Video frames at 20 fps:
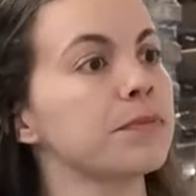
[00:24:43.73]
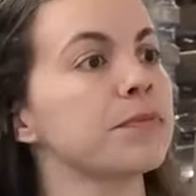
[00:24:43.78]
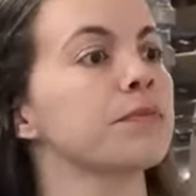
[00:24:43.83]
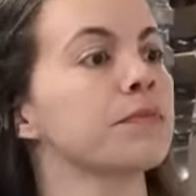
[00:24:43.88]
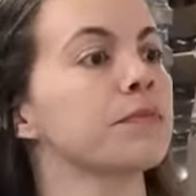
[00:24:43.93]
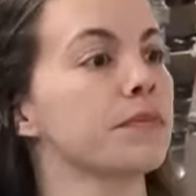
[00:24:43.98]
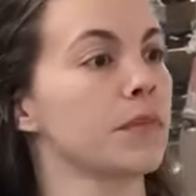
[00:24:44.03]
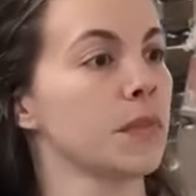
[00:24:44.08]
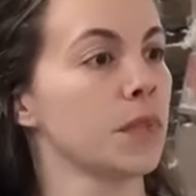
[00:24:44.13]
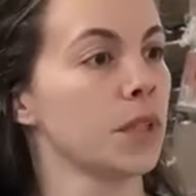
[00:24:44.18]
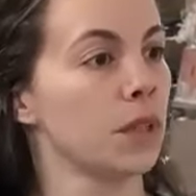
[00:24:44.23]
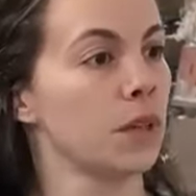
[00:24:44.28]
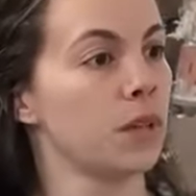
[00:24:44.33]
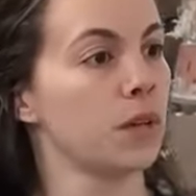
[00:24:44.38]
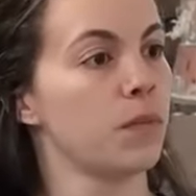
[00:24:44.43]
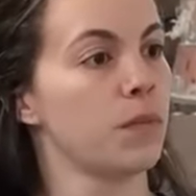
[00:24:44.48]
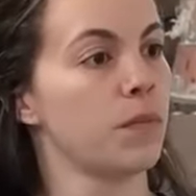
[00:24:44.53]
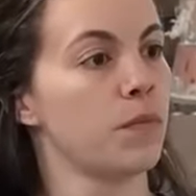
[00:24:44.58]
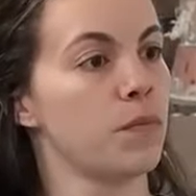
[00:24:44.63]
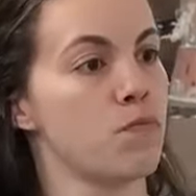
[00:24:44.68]
Does that happen
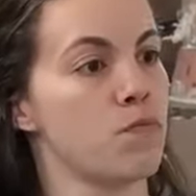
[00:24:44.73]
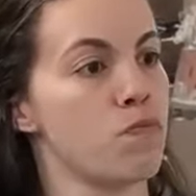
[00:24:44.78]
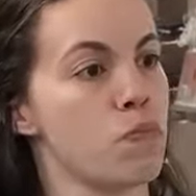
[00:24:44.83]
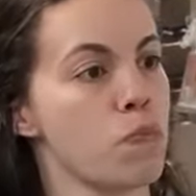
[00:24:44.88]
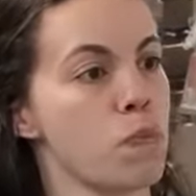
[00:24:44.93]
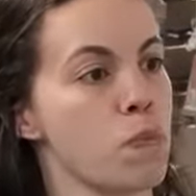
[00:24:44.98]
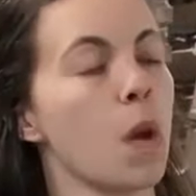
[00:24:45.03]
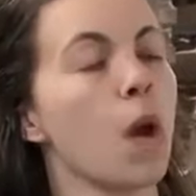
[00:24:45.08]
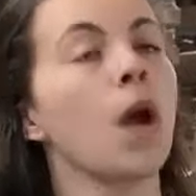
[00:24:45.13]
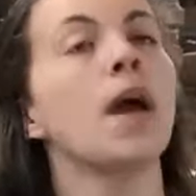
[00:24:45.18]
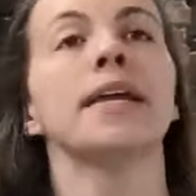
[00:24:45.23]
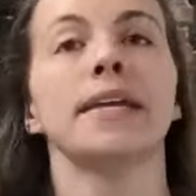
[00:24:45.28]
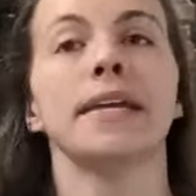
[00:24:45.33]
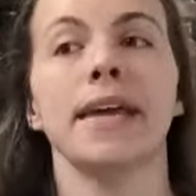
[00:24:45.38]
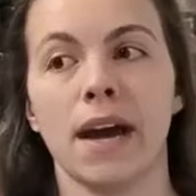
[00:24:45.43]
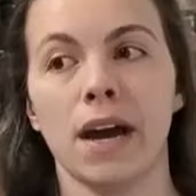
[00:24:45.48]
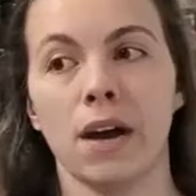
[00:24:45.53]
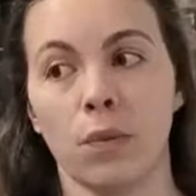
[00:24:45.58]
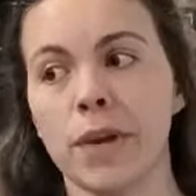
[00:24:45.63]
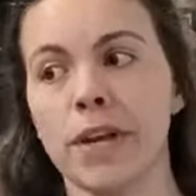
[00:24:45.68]
within the week,
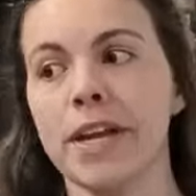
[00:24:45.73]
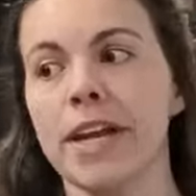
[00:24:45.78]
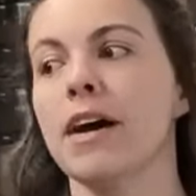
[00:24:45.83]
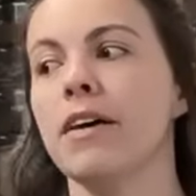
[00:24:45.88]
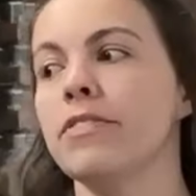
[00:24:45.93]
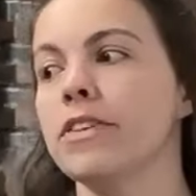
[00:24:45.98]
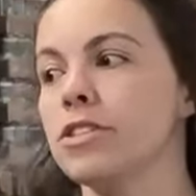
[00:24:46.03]
within yeah, a day?